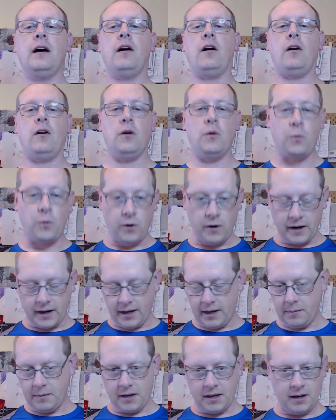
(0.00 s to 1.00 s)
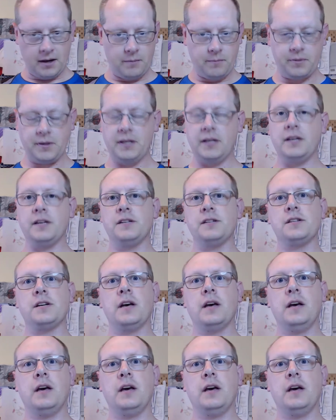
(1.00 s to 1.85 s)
All wargaming companies